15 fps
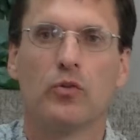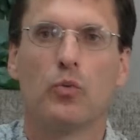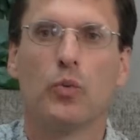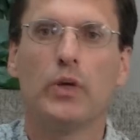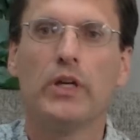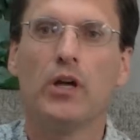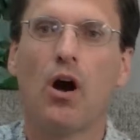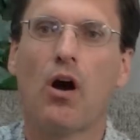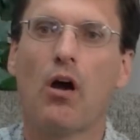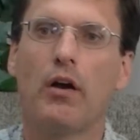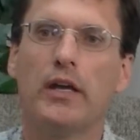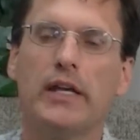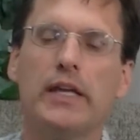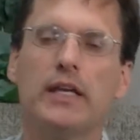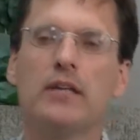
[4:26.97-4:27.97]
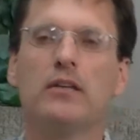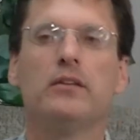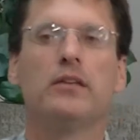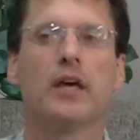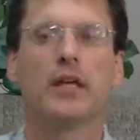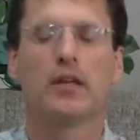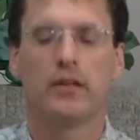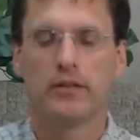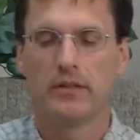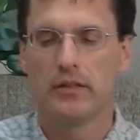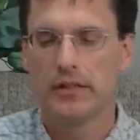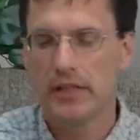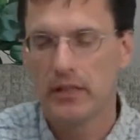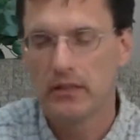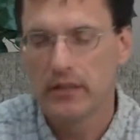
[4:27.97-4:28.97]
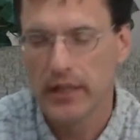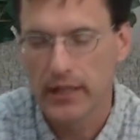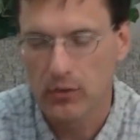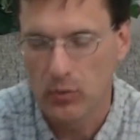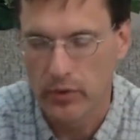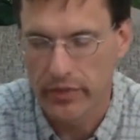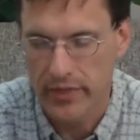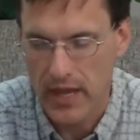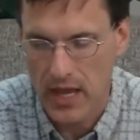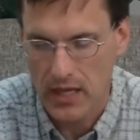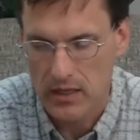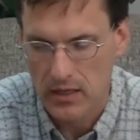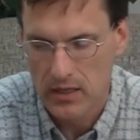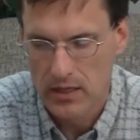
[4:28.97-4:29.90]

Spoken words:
We are inundated with that.